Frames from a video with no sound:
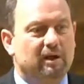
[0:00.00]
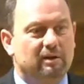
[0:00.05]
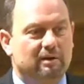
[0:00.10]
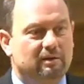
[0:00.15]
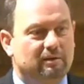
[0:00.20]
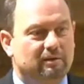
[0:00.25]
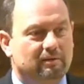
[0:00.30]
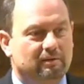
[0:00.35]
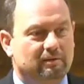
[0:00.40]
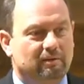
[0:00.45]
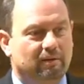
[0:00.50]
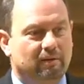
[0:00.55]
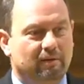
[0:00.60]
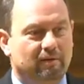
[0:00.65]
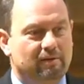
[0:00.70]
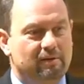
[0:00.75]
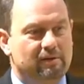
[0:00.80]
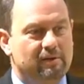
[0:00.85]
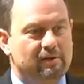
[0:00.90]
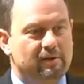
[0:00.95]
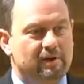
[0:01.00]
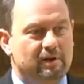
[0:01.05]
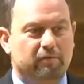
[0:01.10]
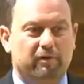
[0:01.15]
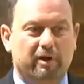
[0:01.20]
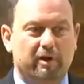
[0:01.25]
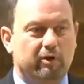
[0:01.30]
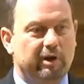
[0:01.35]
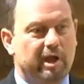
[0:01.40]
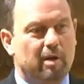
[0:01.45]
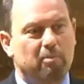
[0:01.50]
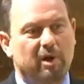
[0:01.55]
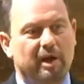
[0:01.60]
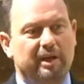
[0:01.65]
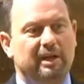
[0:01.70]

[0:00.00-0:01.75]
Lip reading: And if I don't get my